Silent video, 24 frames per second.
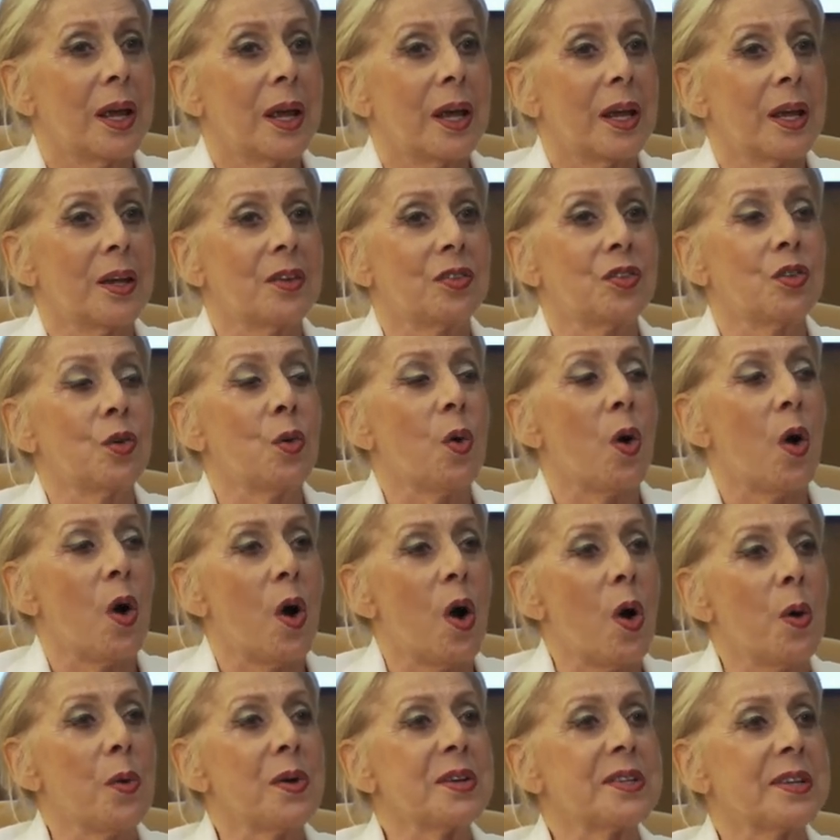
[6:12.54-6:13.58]
is you
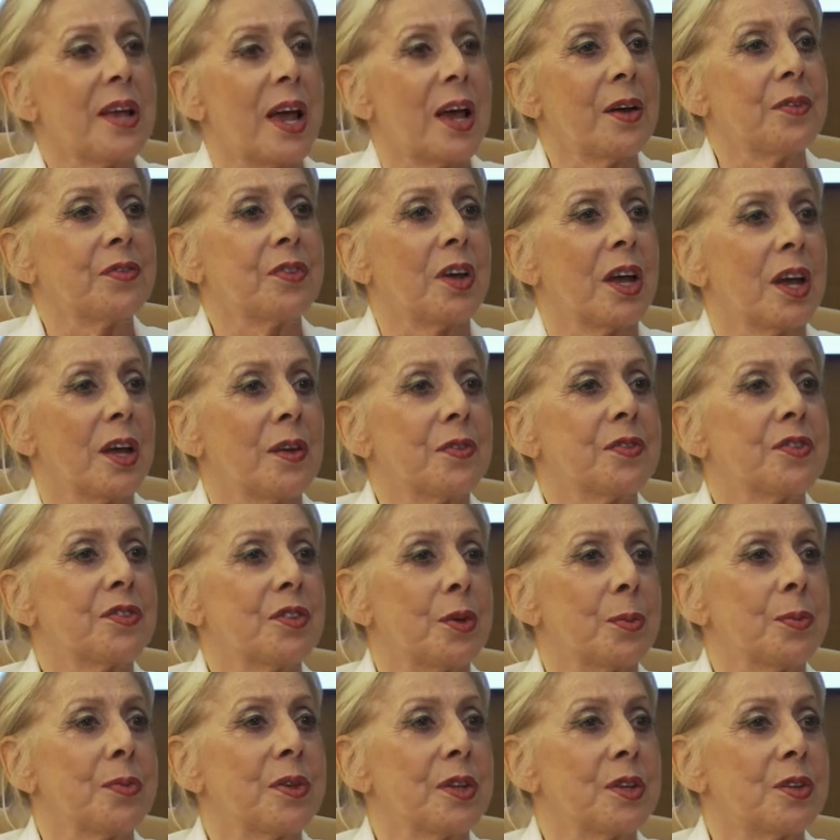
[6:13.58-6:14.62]
always have to have
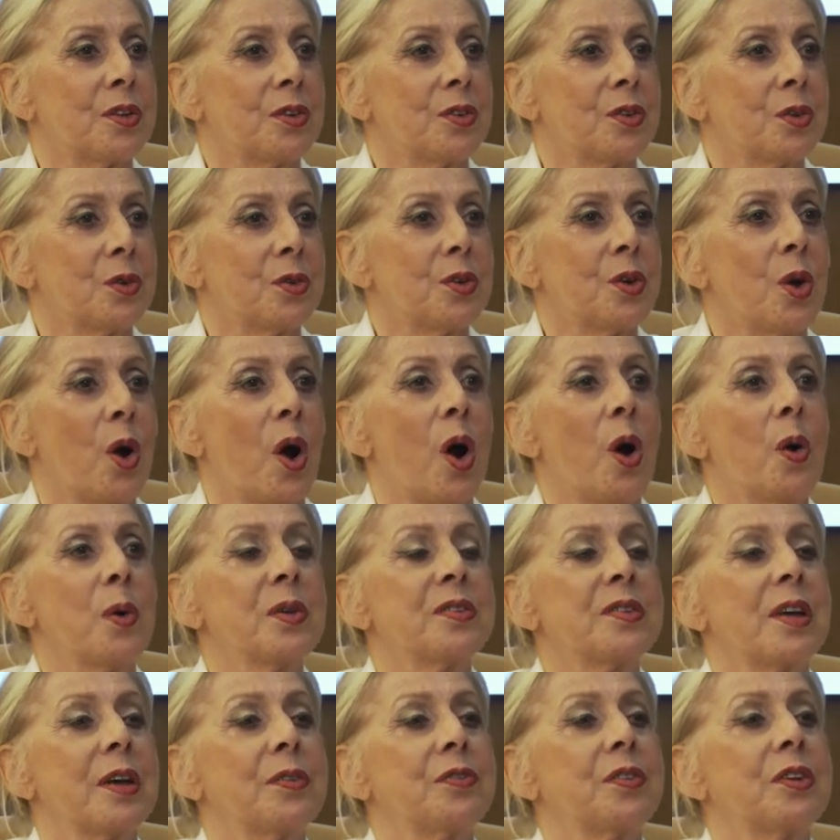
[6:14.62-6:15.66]
something to do. You
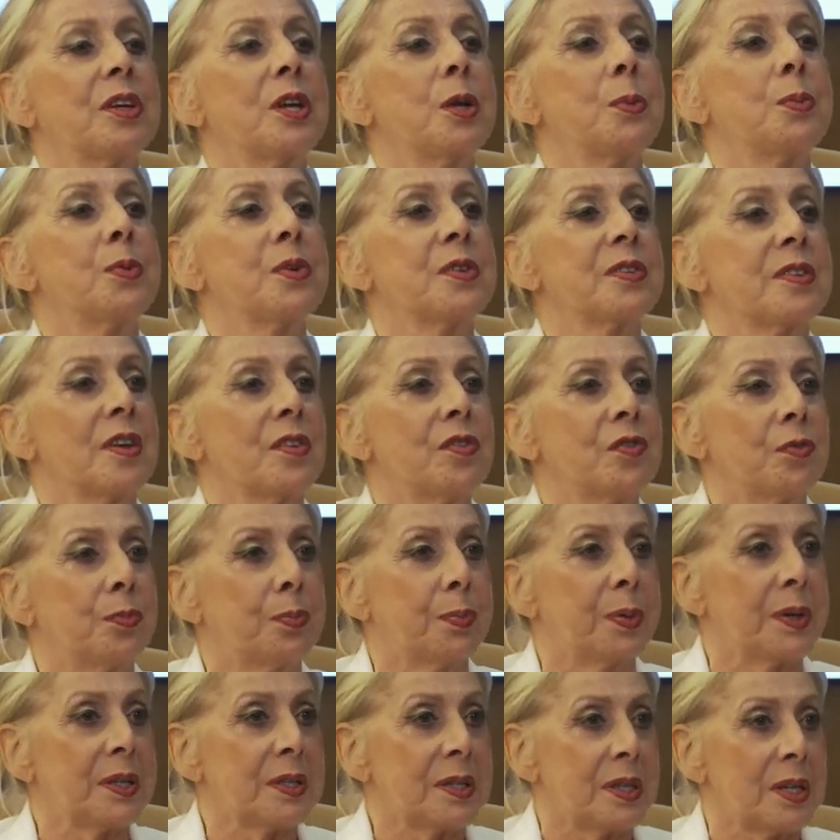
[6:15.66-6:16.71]
always have to keep yourself
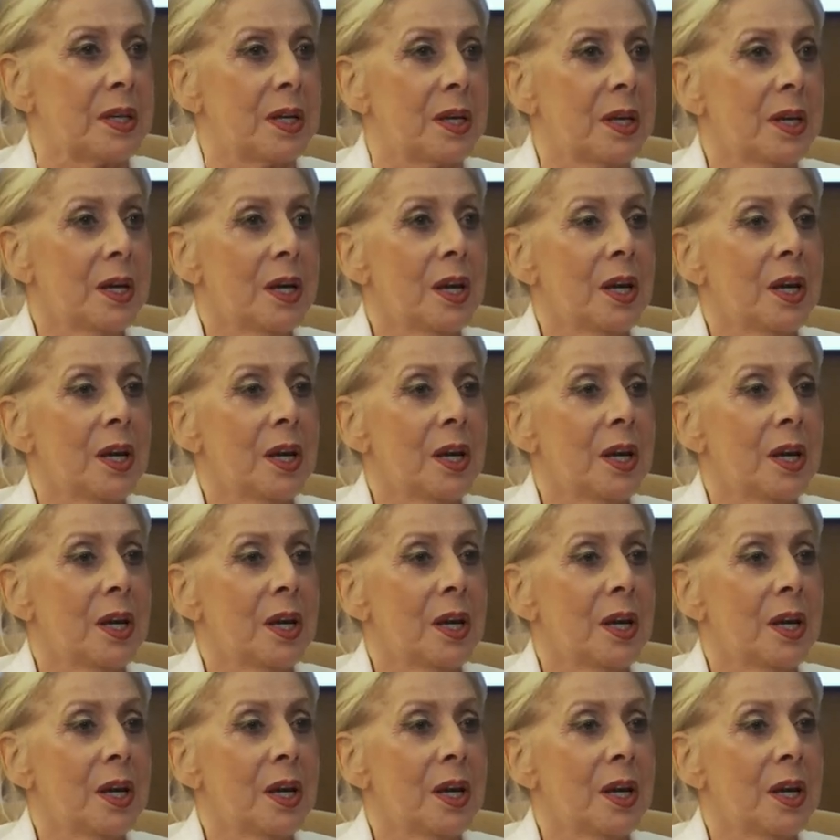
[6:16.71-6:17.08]
busy.